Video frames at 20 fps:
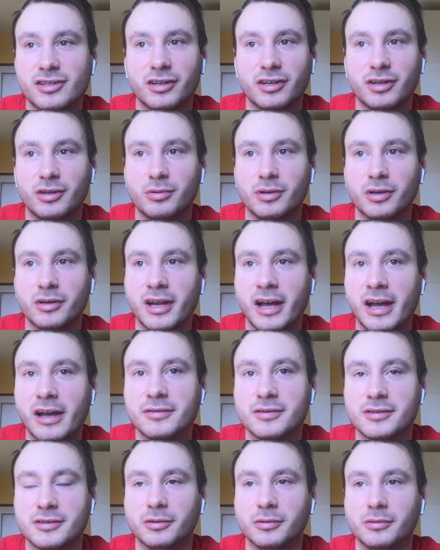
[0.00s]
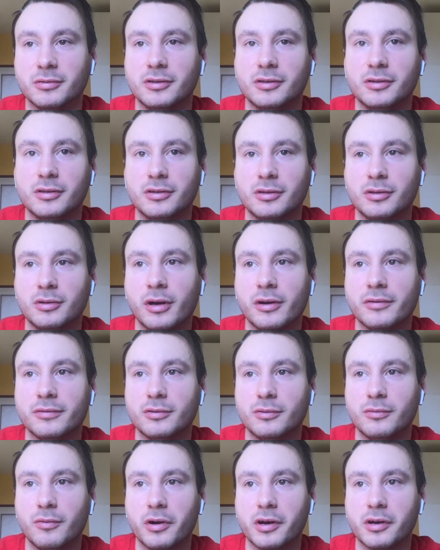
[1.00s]
you don't have, so you have
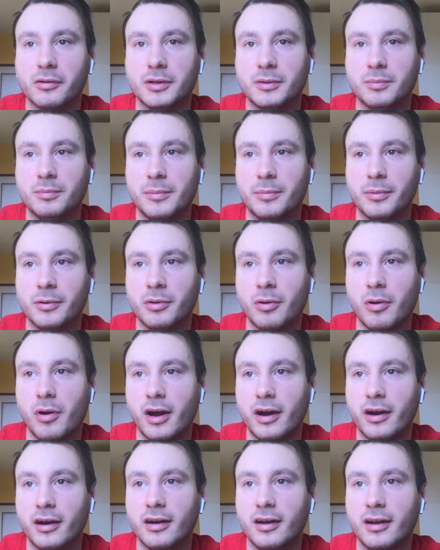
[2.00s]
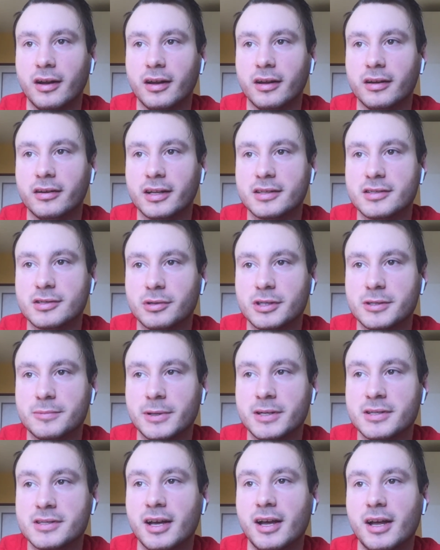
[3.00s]
to work with people who are not so
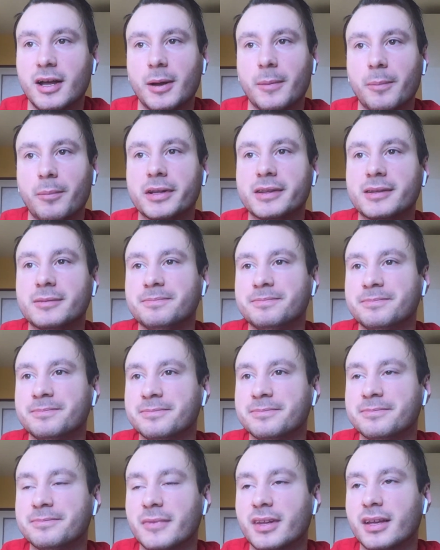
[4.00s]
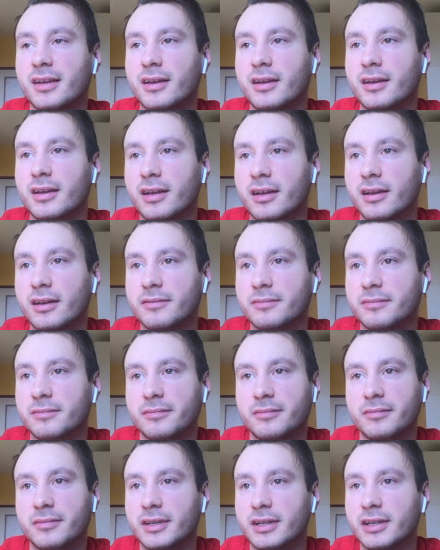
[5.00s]
experienced. But
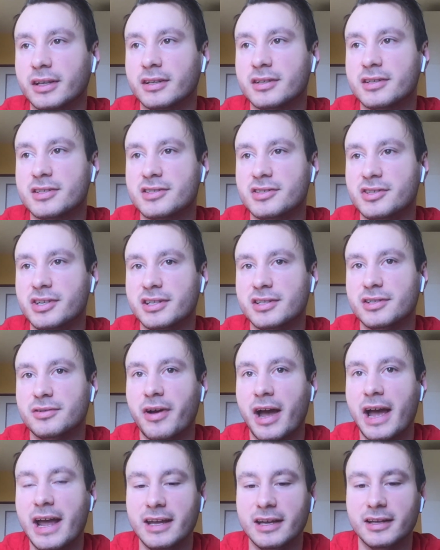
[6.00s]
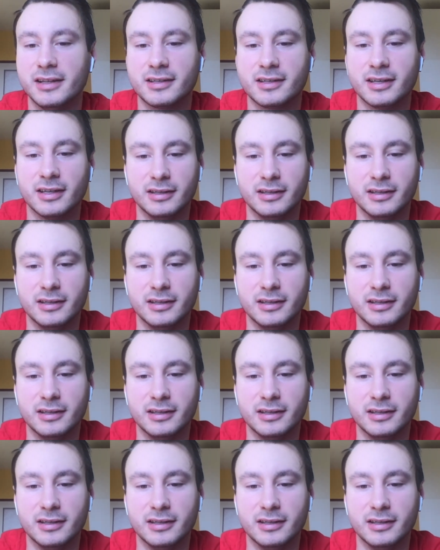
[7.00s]
in a strange way, it can